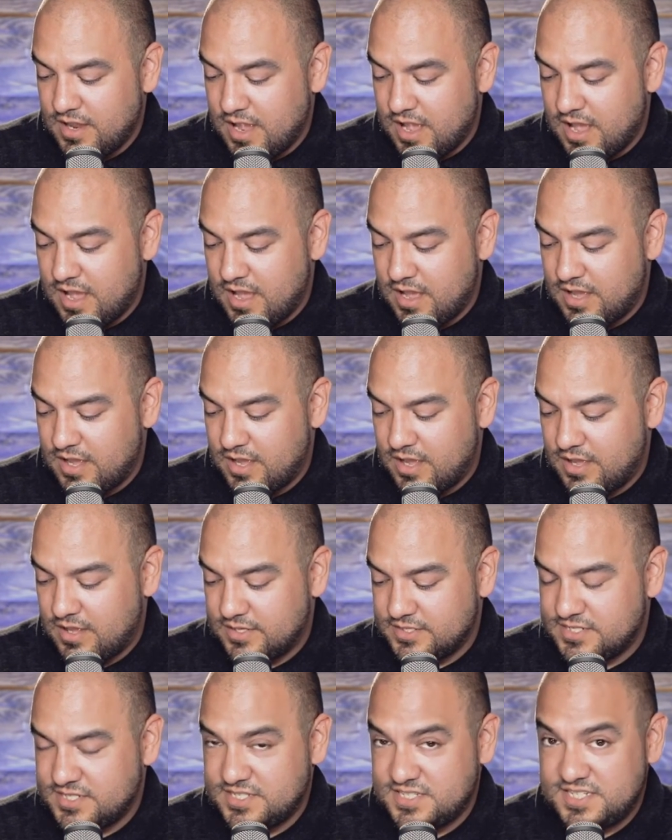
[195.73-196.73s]

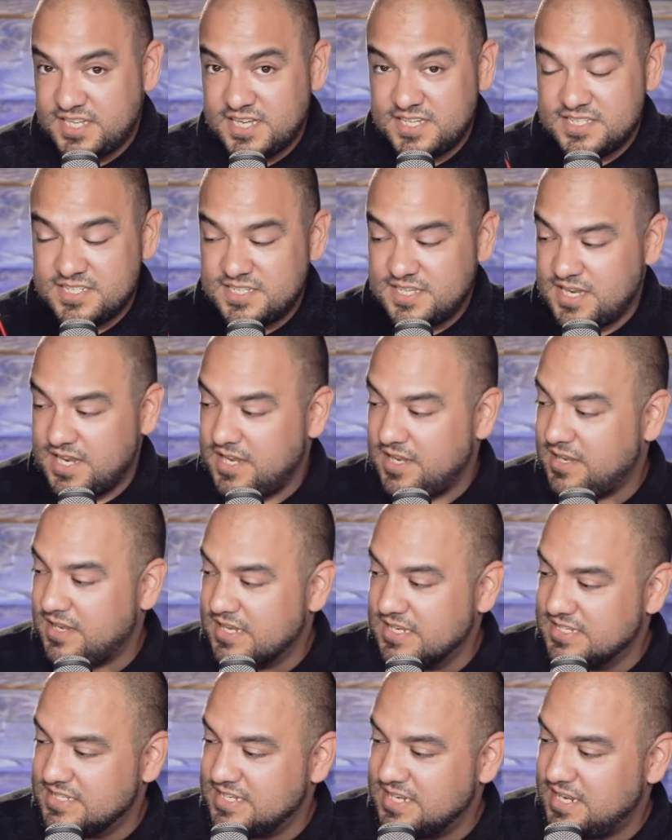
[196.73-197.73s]

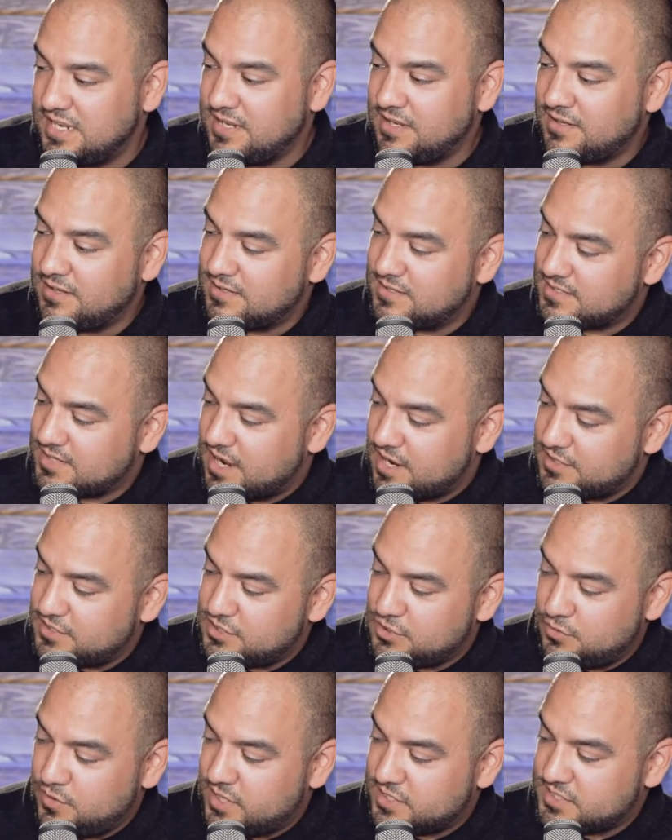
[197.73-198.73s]
60D. It's got
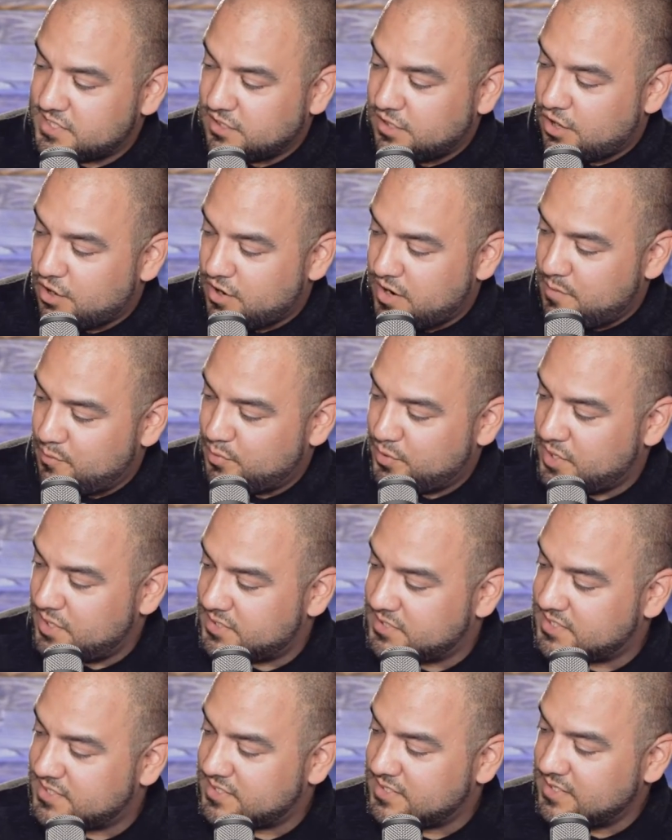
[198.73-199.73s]
2 XLR
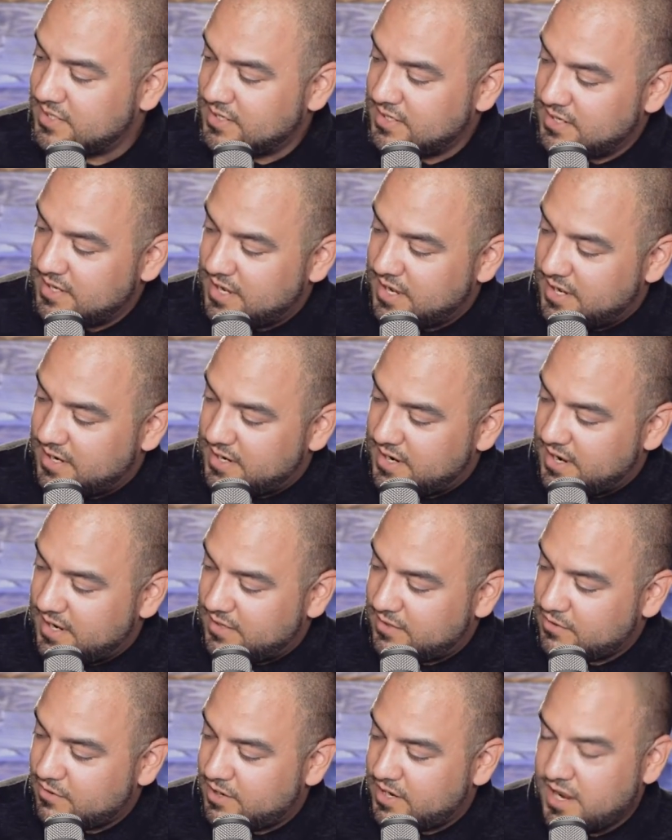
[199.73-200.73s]
inputs and
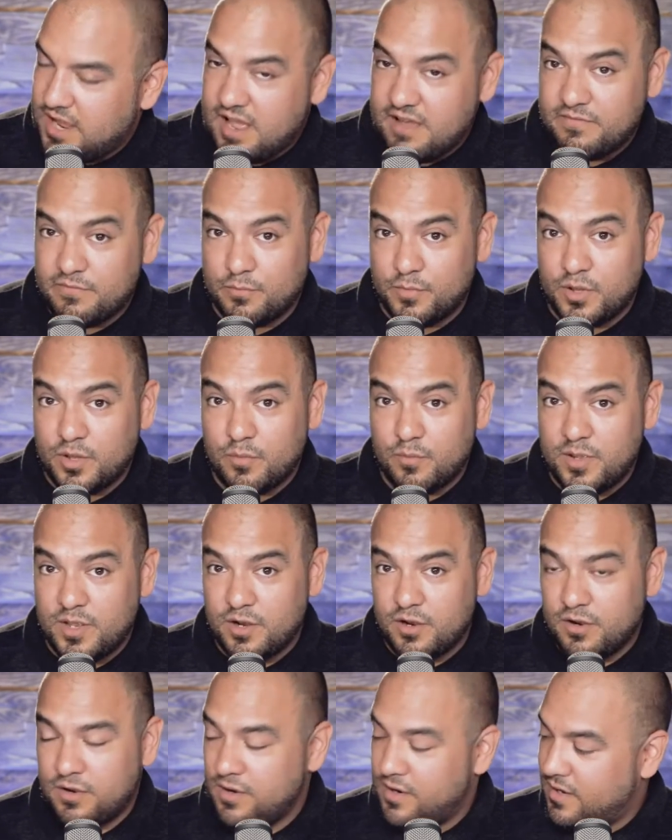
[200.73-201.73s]
a 3.5
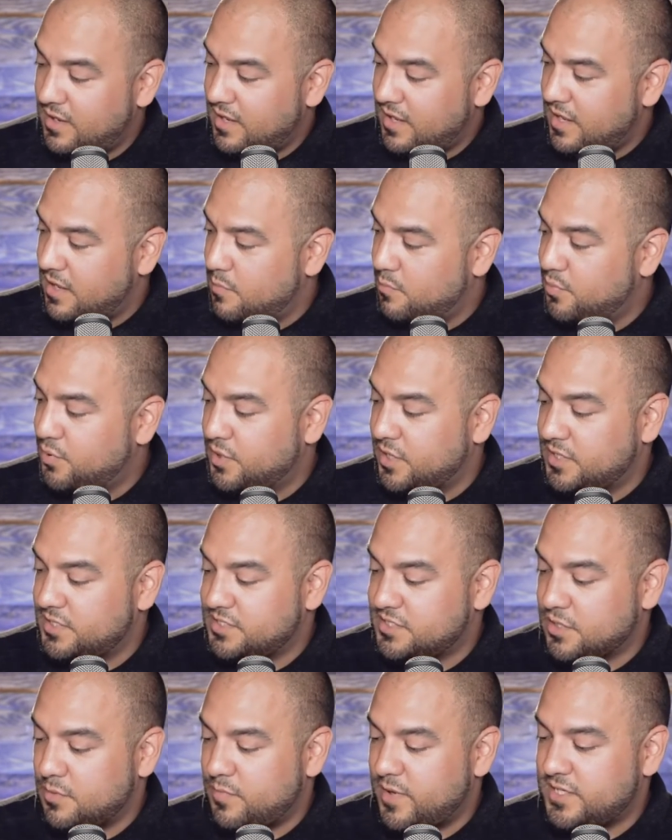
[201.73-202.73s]
millimeter input.
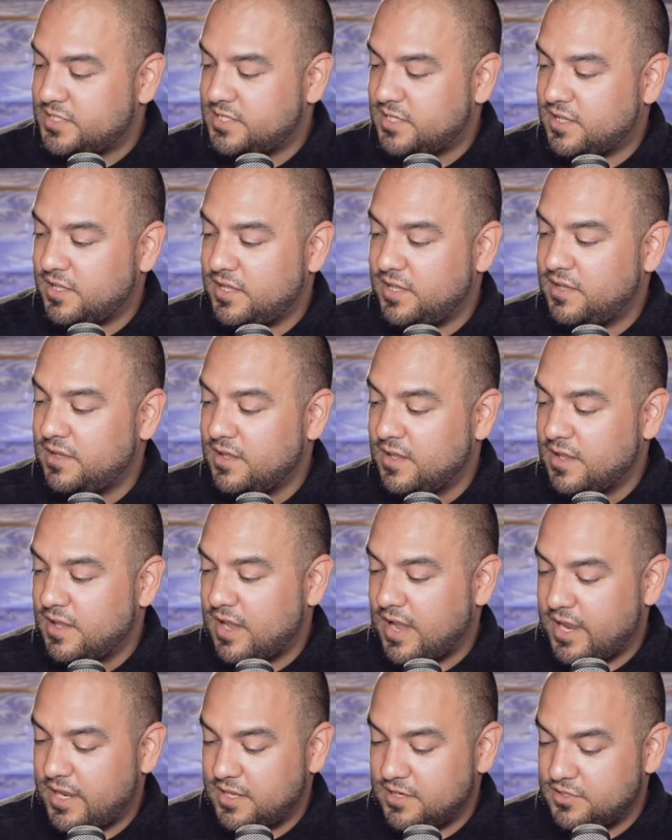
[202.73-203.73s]
And so basically
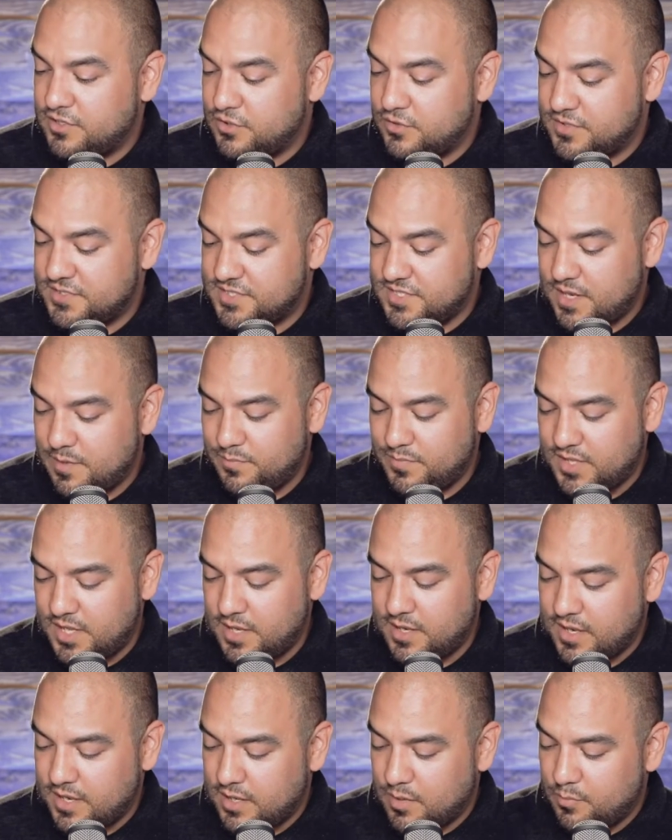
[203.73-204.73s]
I could do the same
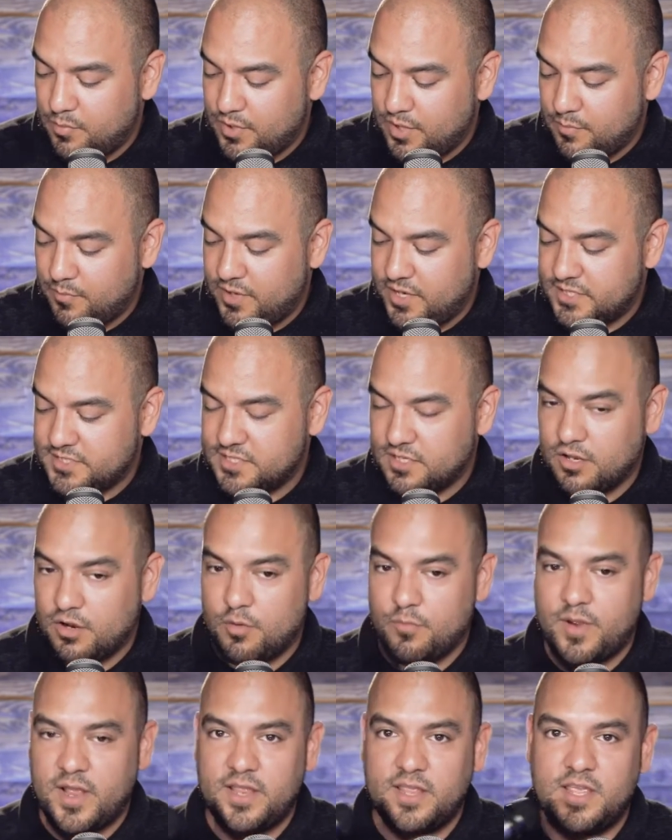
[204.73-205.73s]
thing. I could plug my
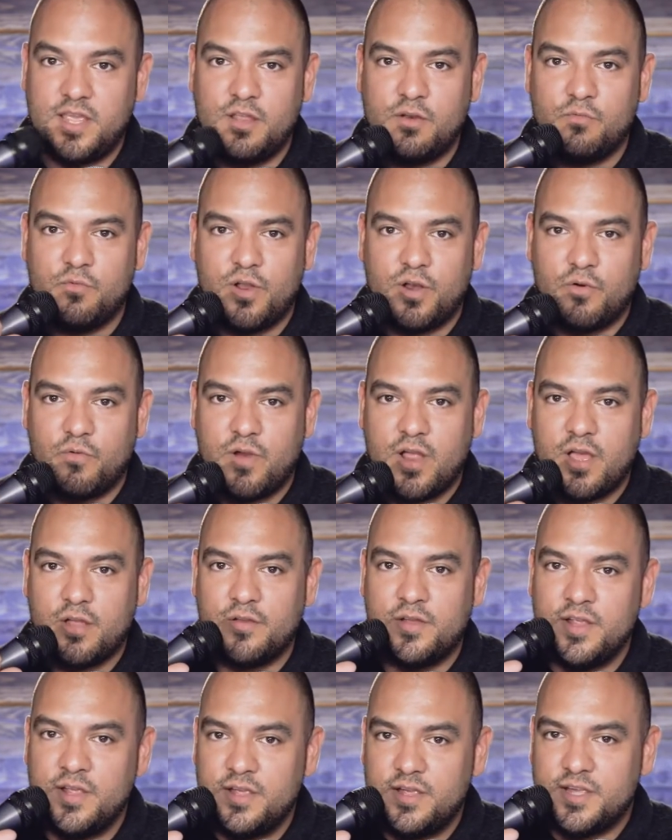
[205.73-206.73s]
XLR mic in, run
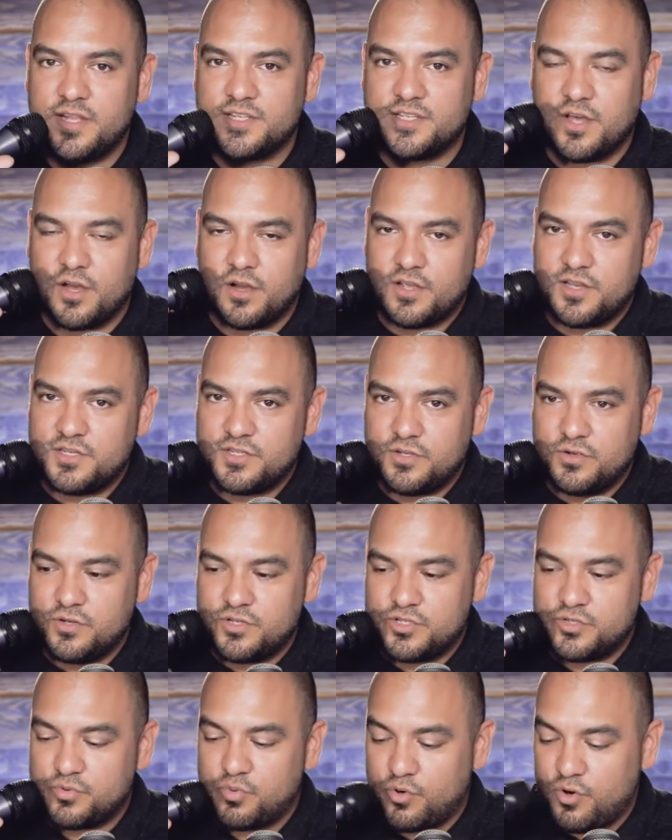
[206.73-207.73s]
around and talk into it,
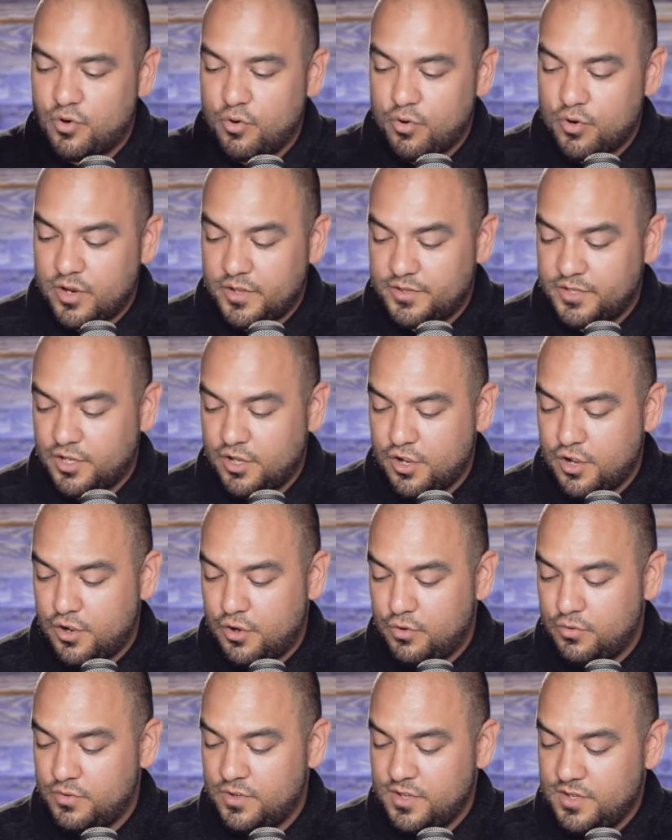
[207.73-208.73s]
and just record on the
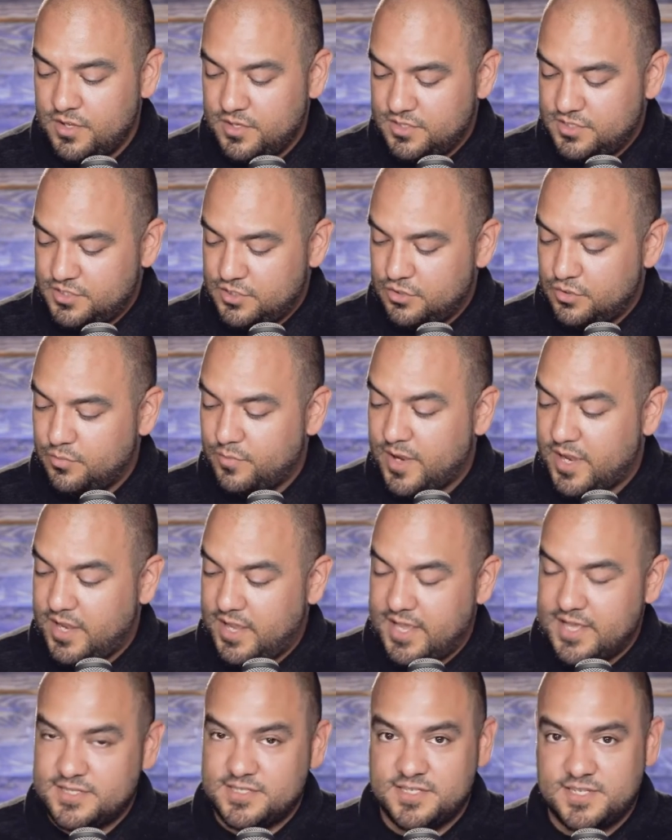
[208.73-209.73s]
go to my
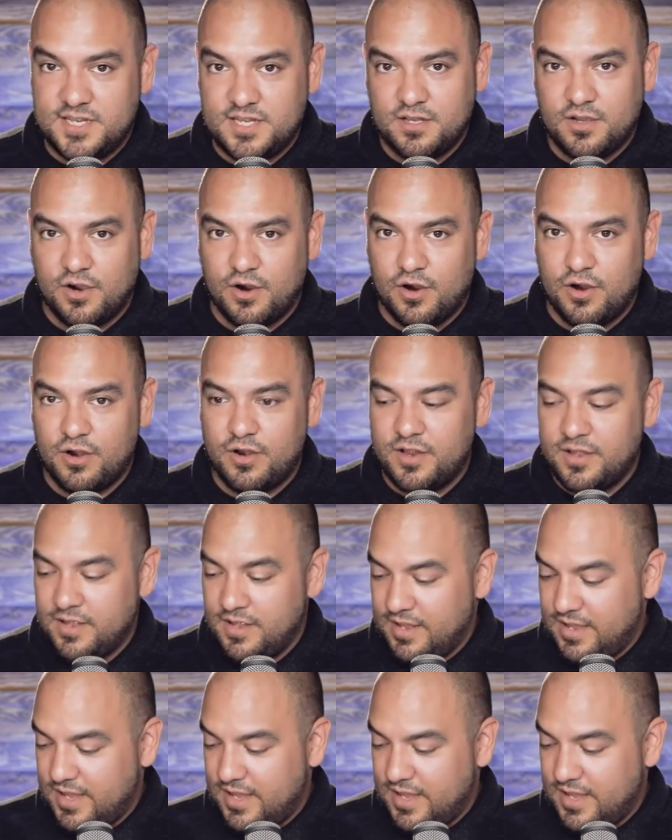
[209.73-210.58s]
SD card.